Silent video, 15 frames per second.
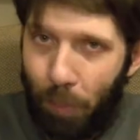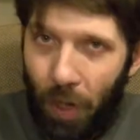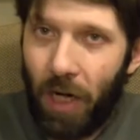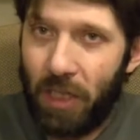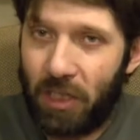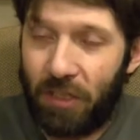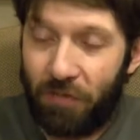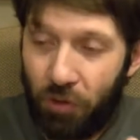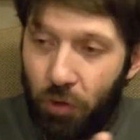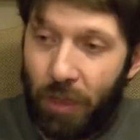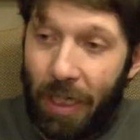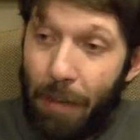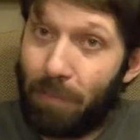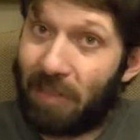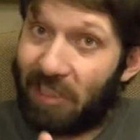punch if you
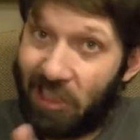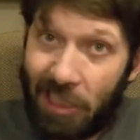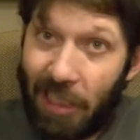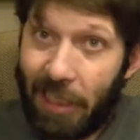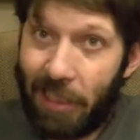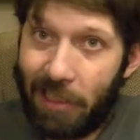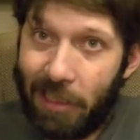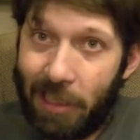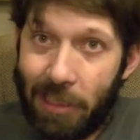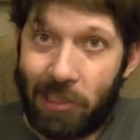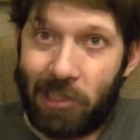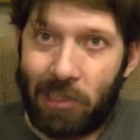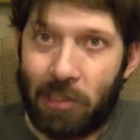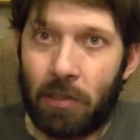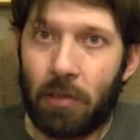keep singing
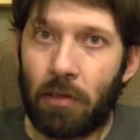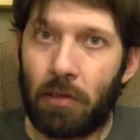this!